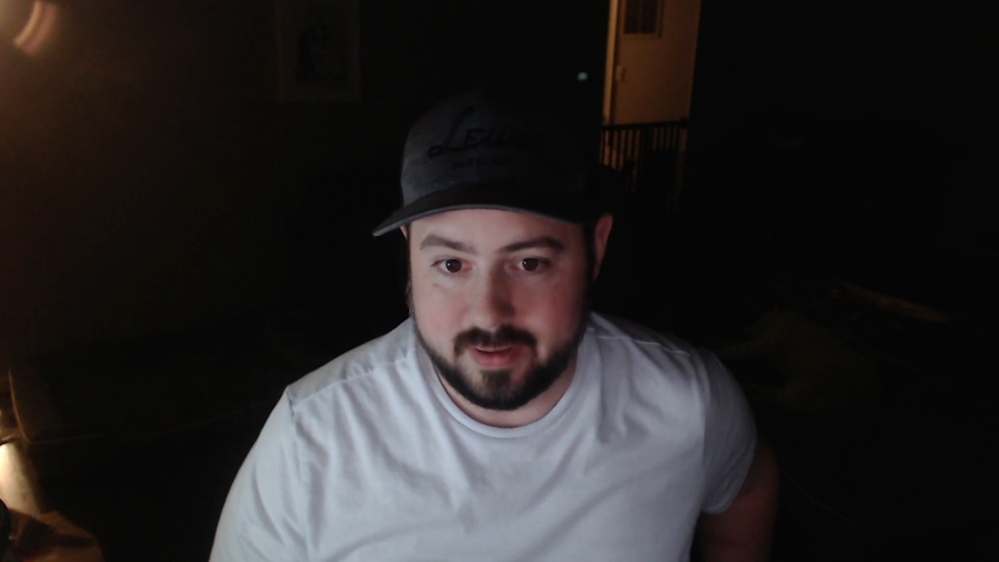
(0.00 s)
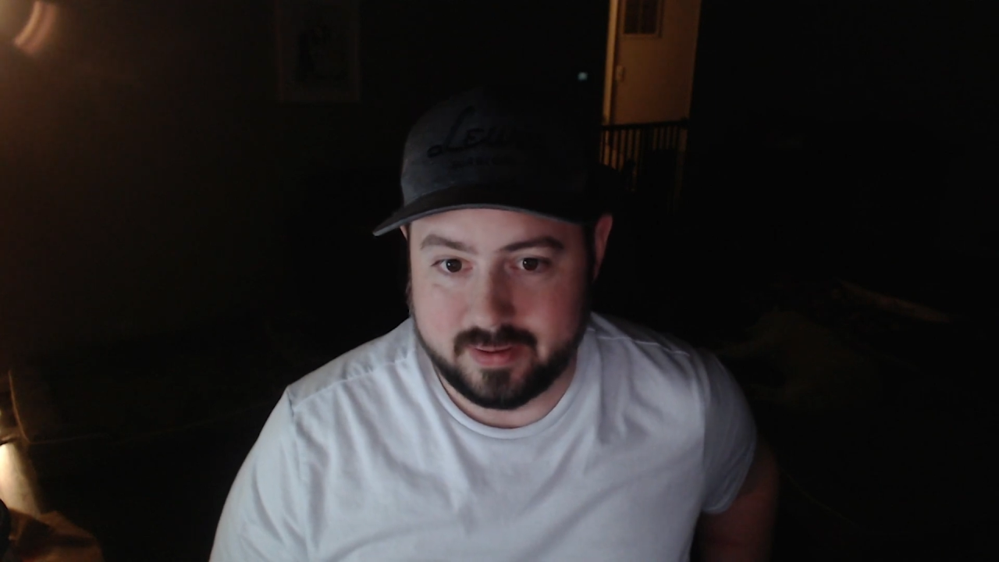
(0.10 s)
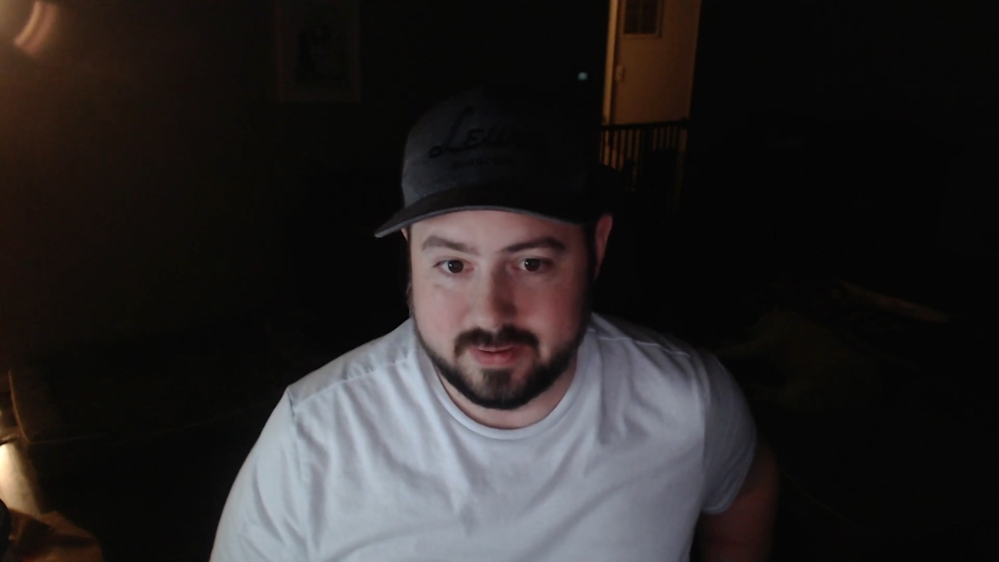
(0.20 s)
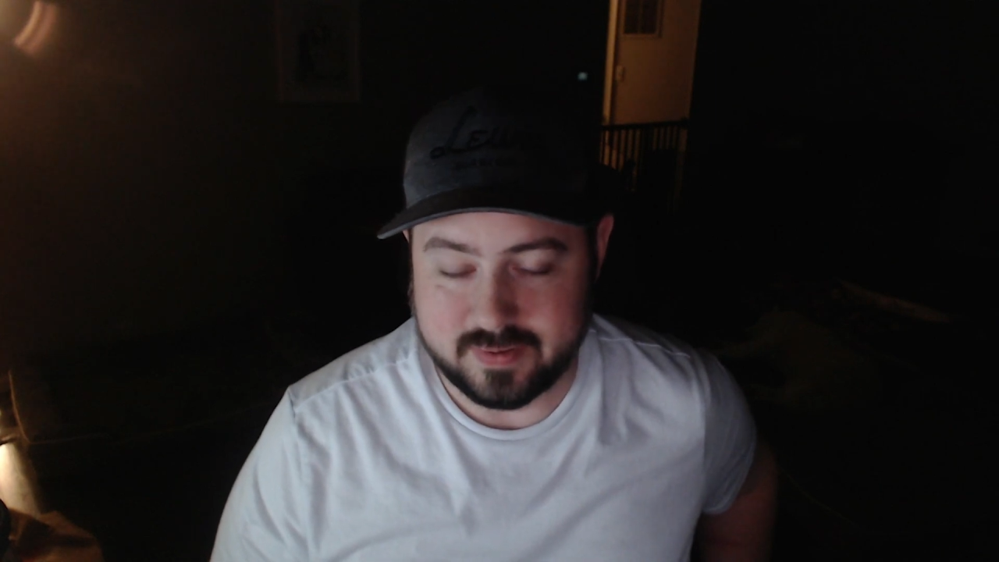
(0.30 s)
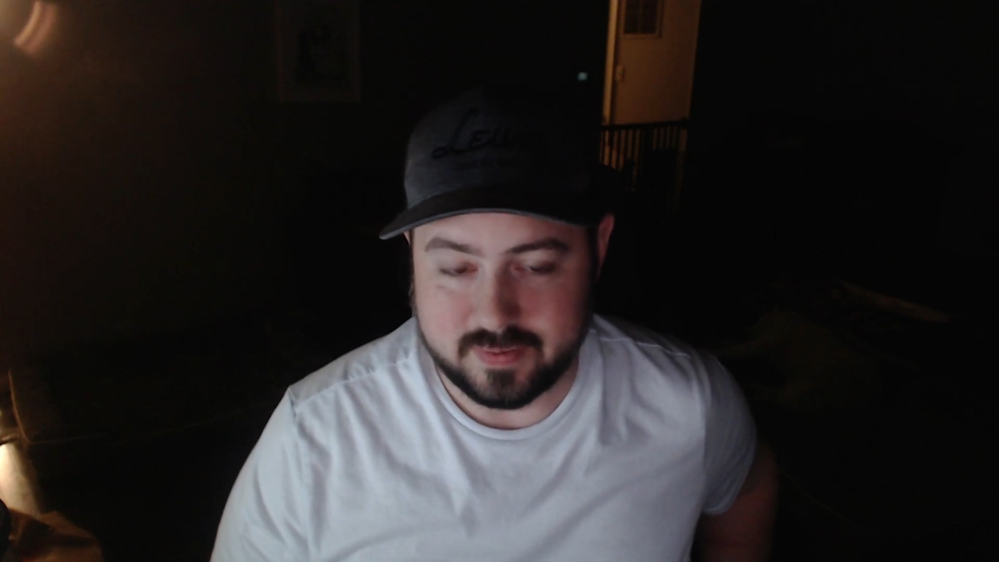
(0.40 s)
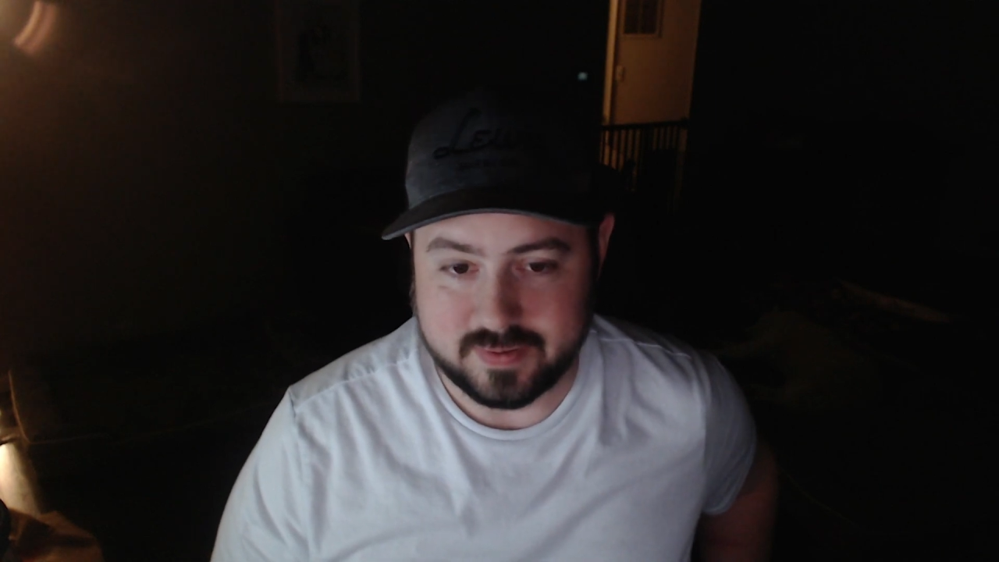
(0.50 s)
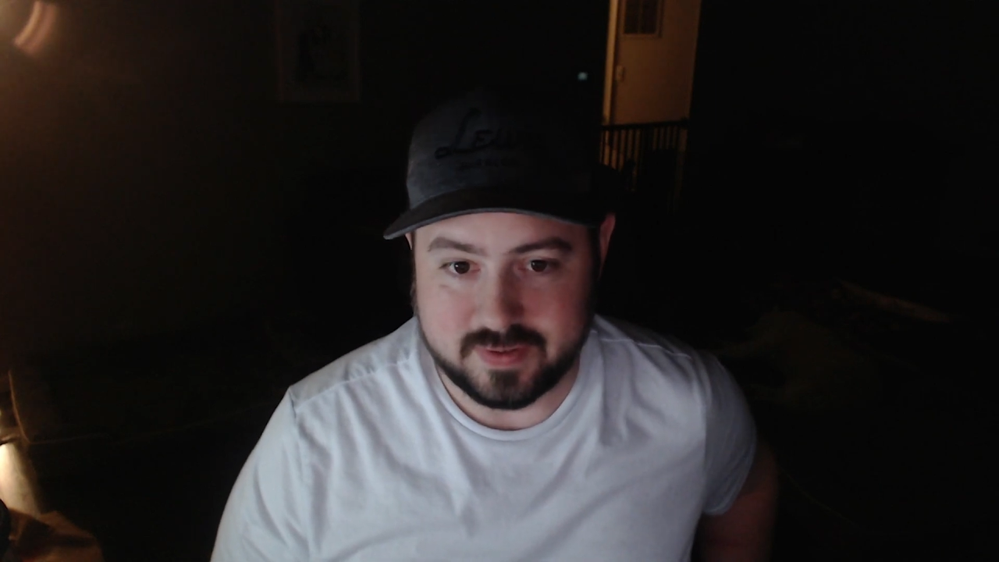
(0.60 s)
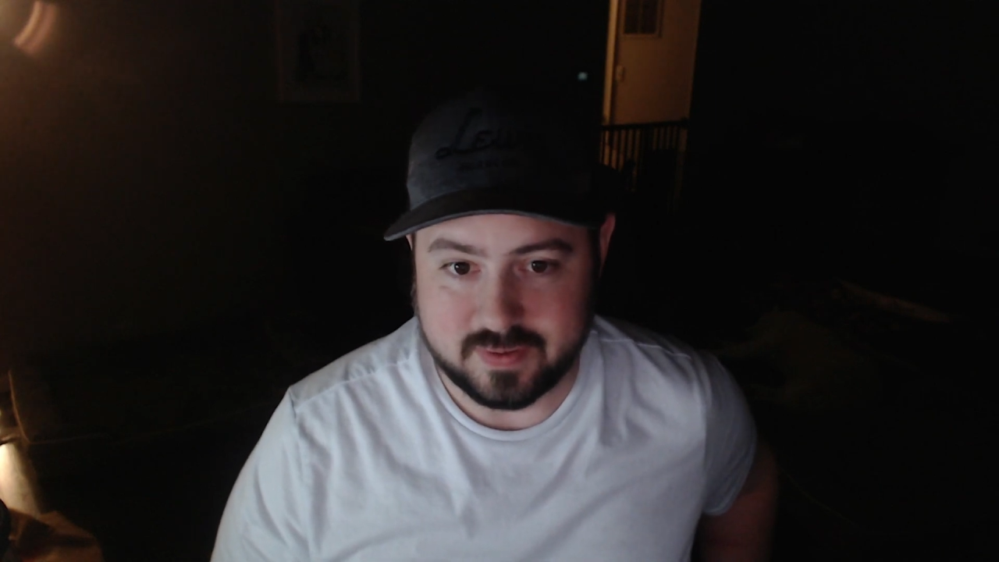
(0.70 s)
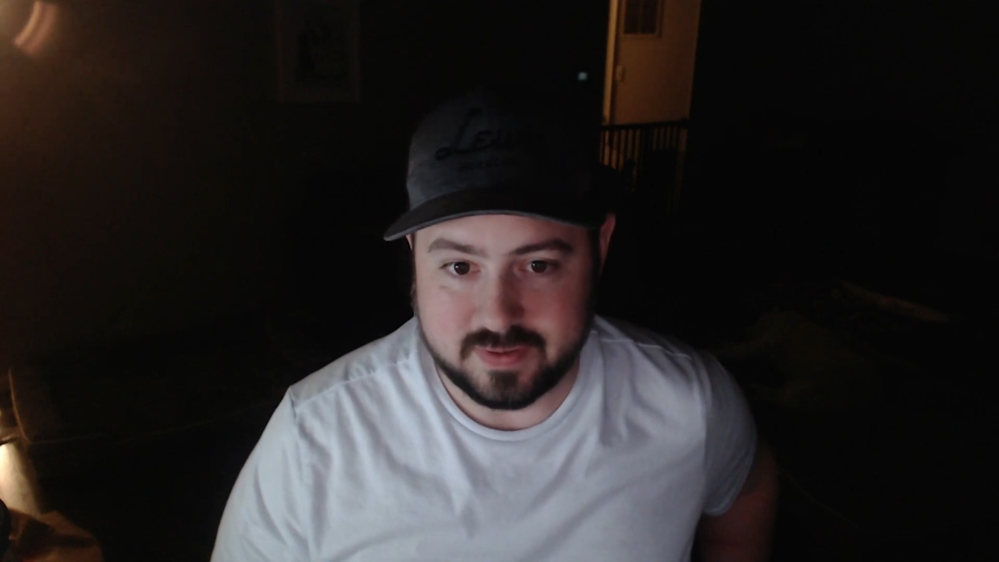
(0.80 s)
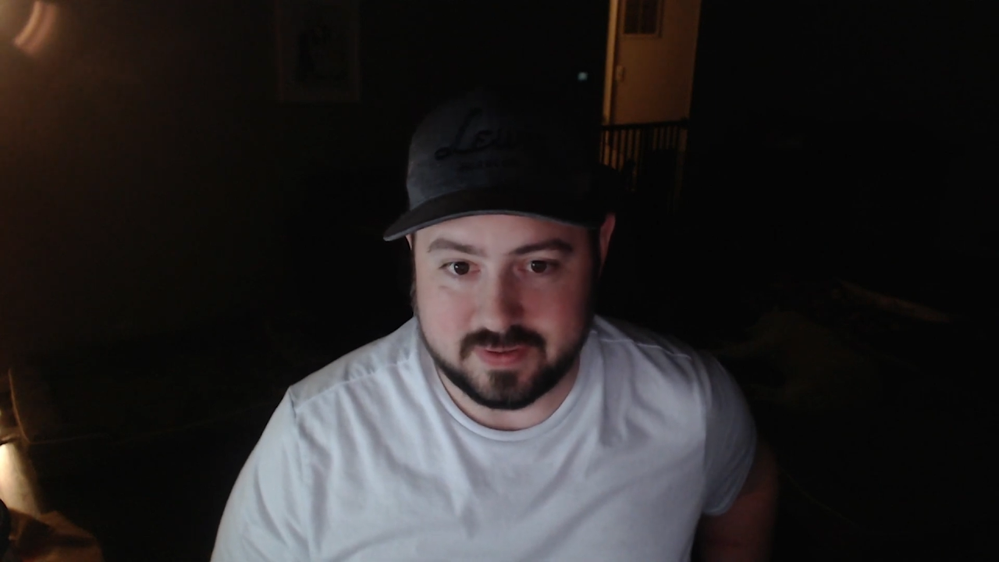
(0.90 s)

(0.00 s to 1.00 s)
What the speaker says: So it's a